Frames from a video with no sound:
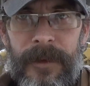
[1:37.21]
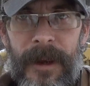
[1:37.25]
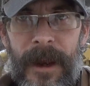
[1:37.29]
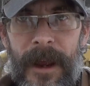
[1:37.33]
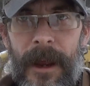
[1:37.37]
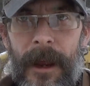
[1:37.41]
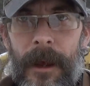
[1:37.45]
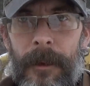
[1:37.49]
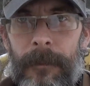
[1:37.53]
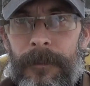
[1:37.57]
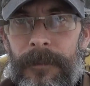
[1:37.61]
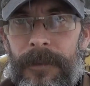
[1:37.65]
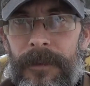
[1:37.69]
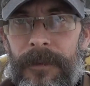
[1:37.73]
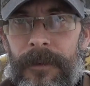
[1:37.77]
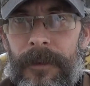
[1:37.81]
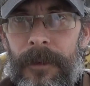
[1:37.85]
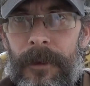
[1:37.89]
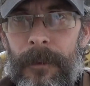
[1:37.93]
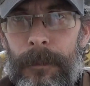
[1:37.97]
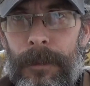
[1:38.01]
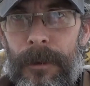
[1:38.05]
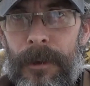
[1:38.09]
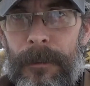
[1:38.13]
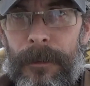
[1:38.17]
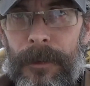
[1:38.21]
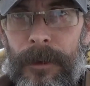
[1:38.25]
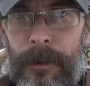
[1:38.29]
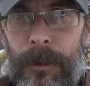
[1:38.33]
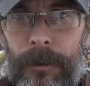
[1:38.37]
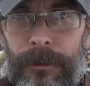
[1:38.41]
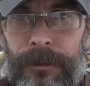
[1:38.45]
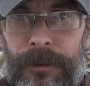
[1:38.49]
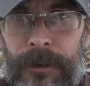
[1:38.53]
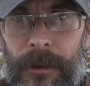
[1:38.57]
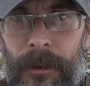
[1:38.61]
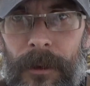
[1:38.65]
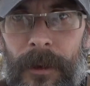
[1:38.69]
dams to
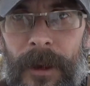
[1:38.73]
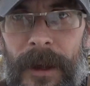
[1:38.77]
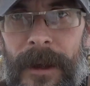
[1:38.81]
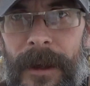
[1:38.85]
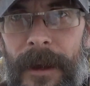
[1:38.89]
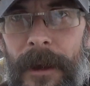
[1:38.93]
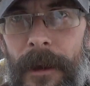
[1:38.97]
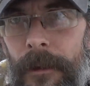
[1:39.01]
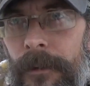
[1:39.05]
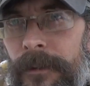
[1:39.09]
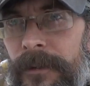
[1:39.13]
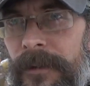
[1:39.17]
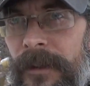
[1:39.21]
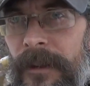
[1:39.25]
permaculture layout